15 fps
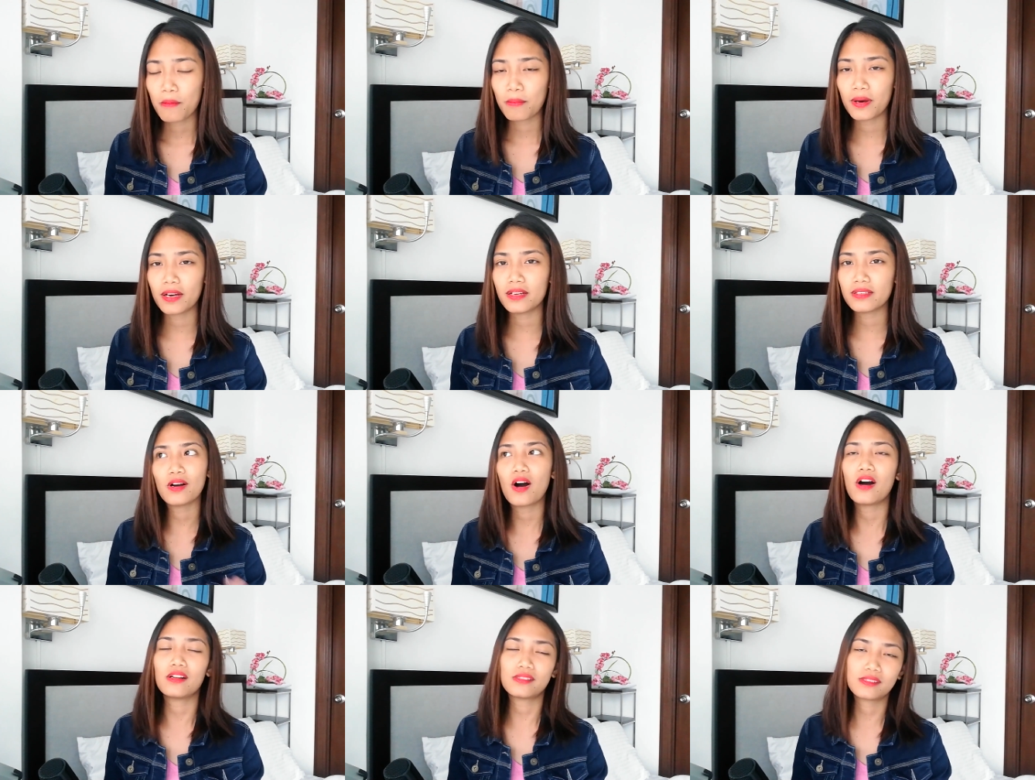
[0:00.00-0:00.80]
but
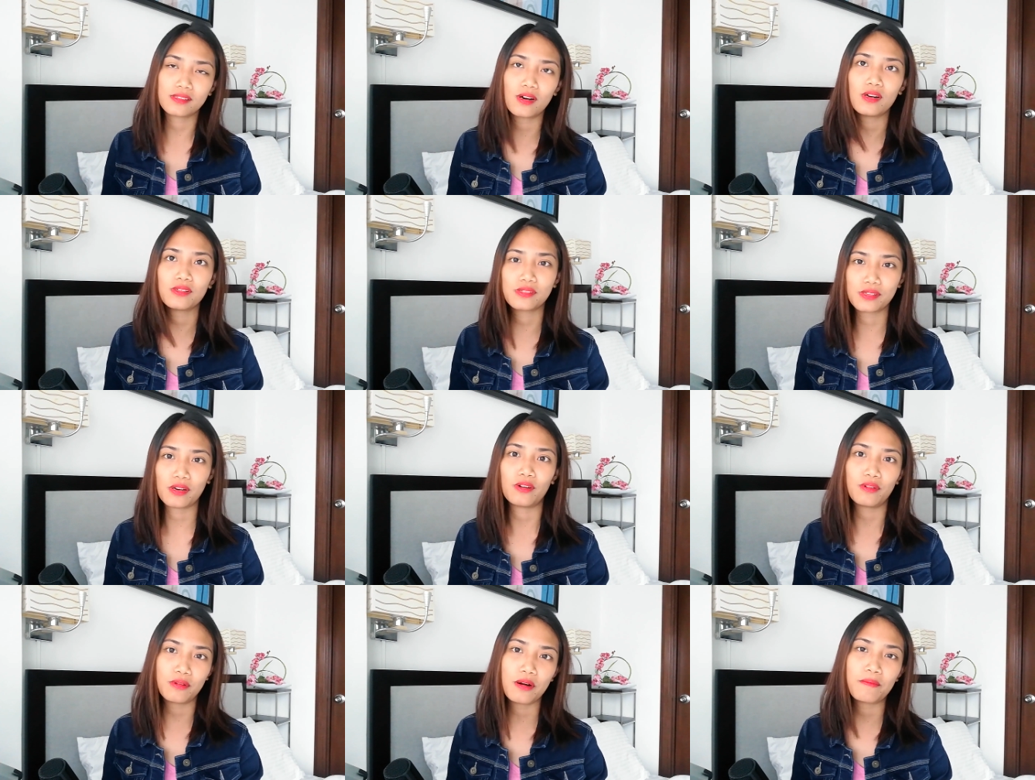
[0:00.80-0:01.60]

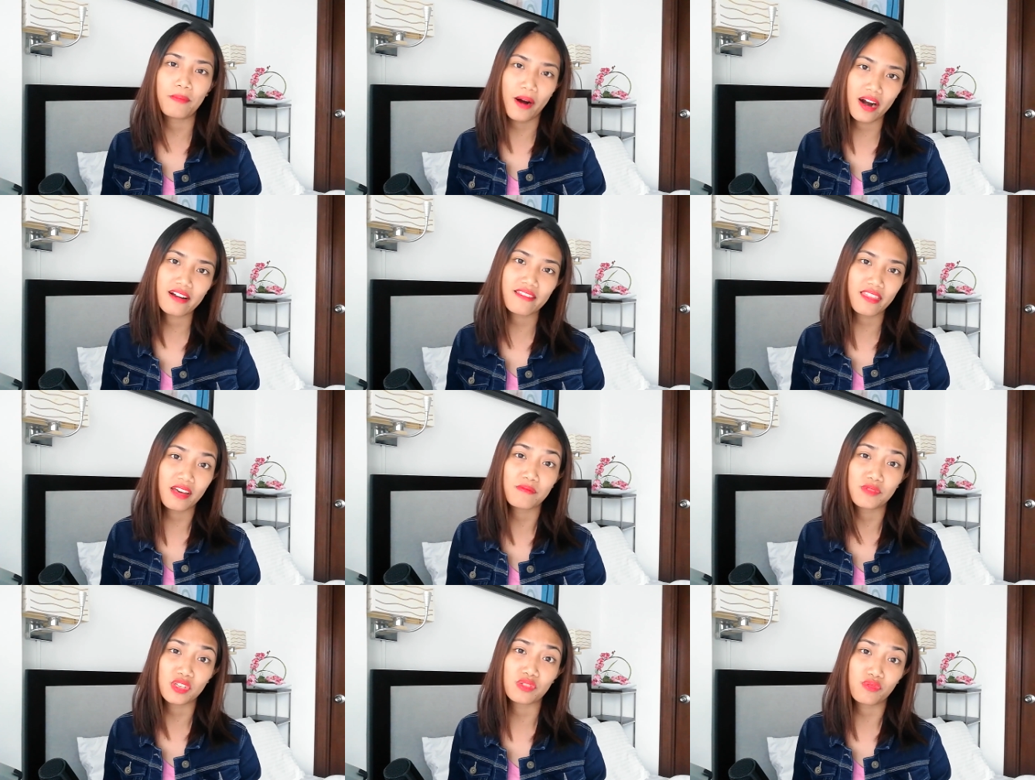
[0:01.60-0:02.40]
also a part of
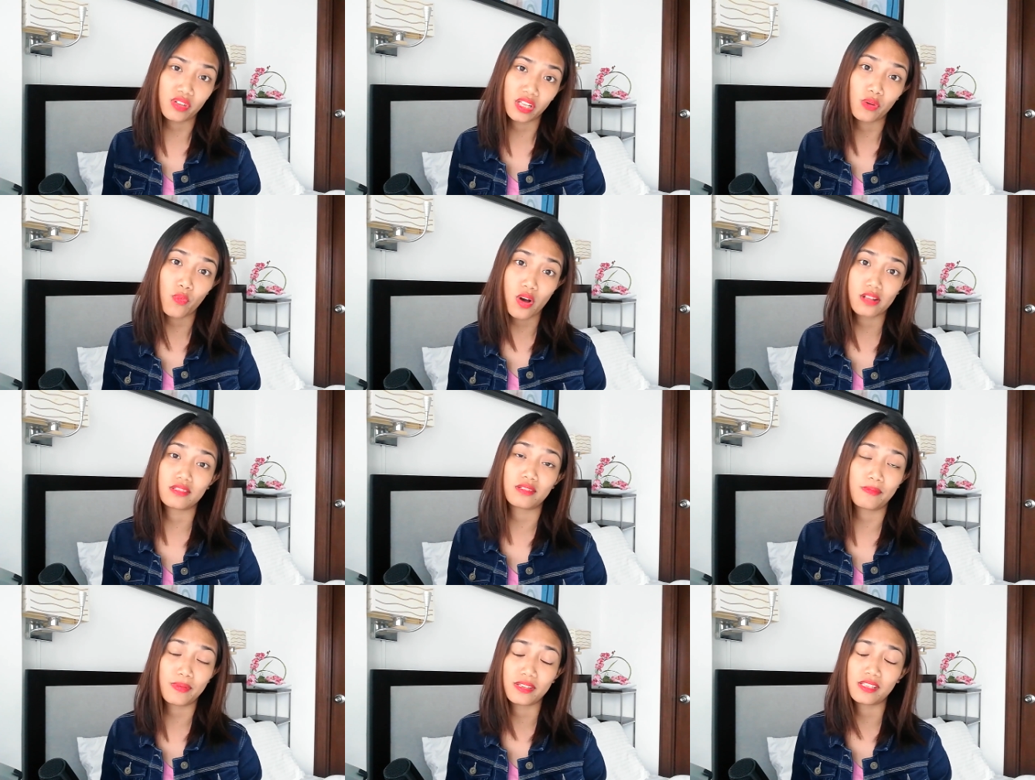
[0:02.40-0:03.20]
them just really want
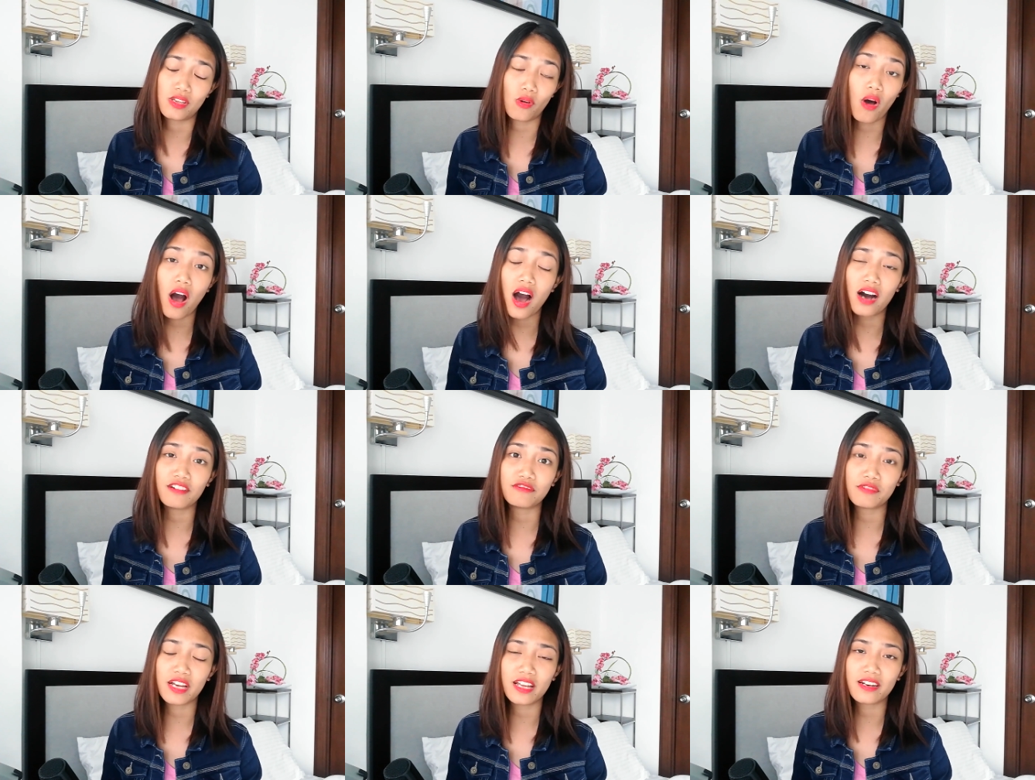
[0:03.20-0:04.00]
to piss you
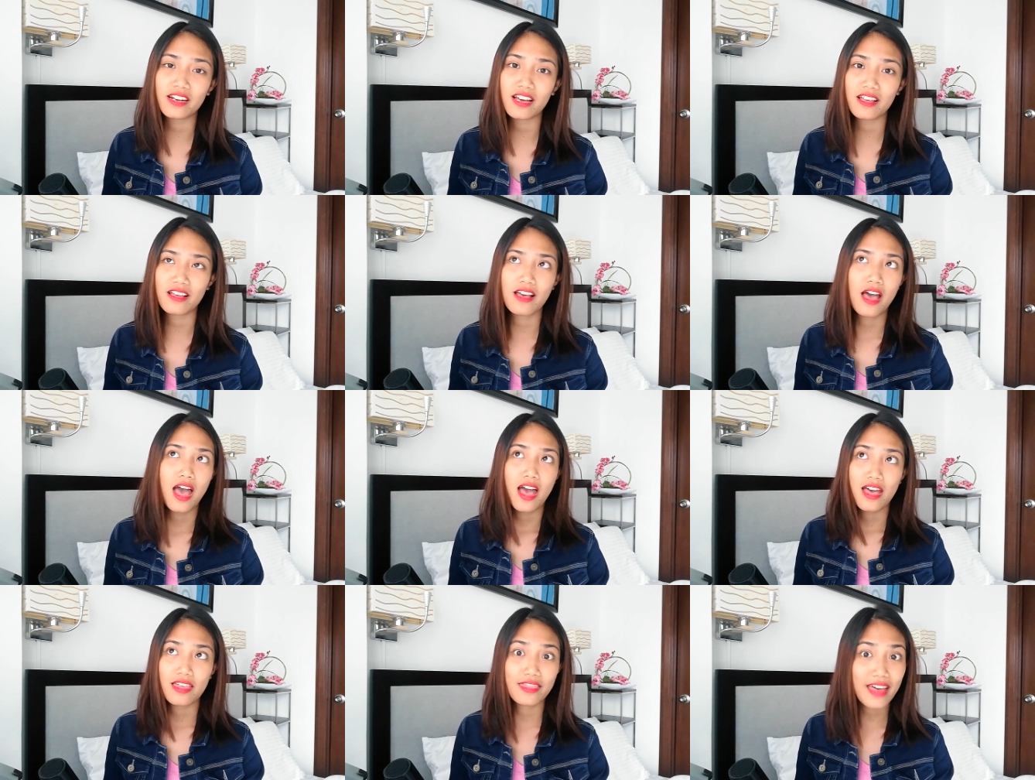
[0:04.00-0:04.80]
off, and
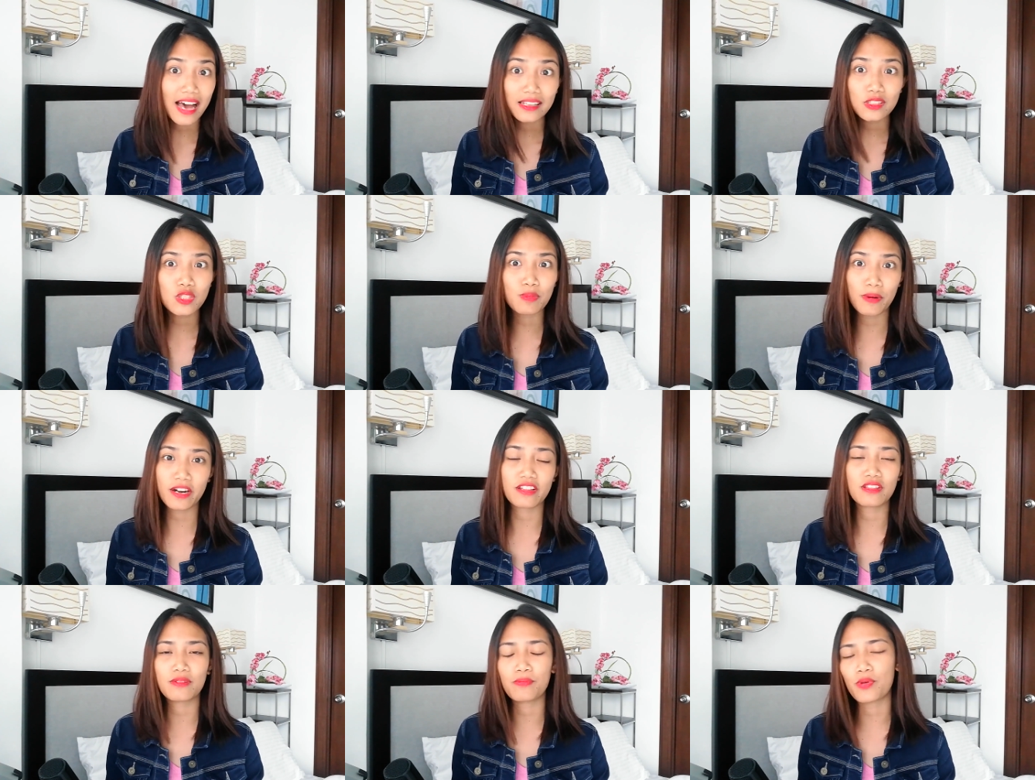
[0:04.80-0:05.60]
that's part
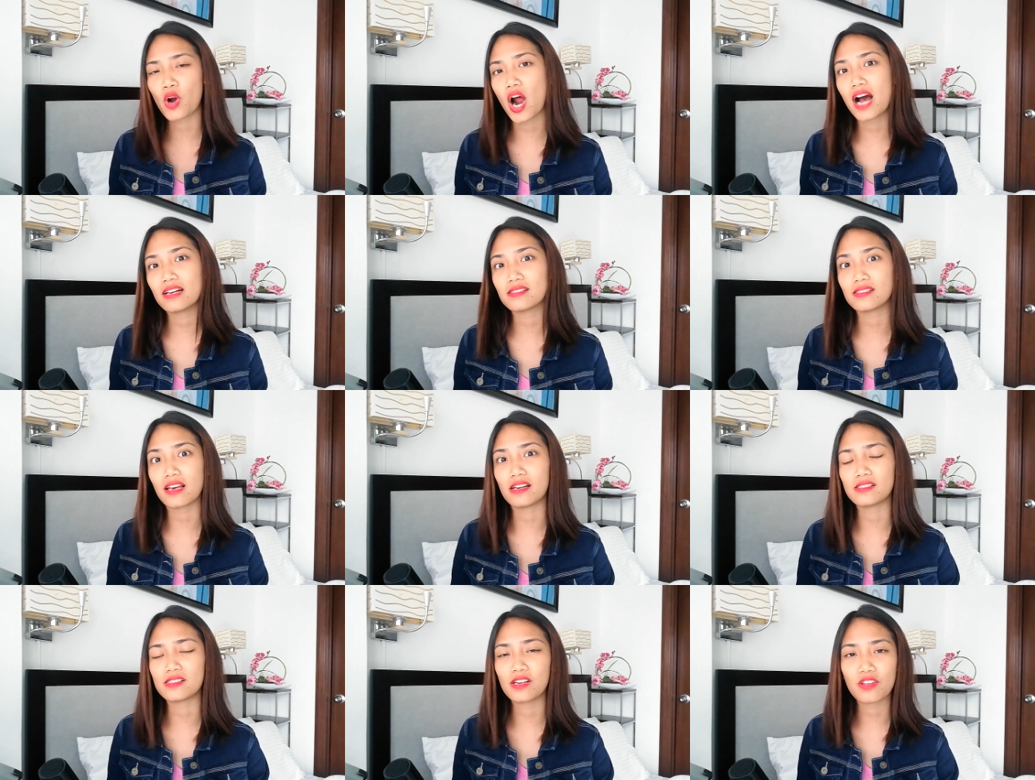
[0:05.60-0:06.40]
of the
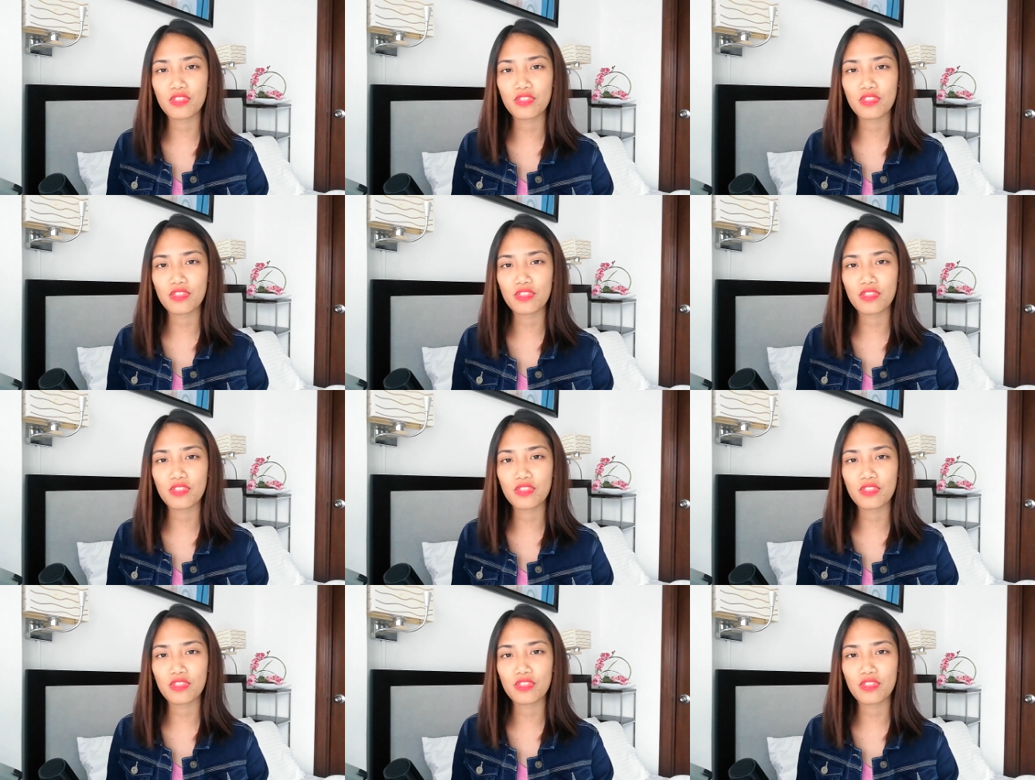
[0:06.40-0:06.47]
process.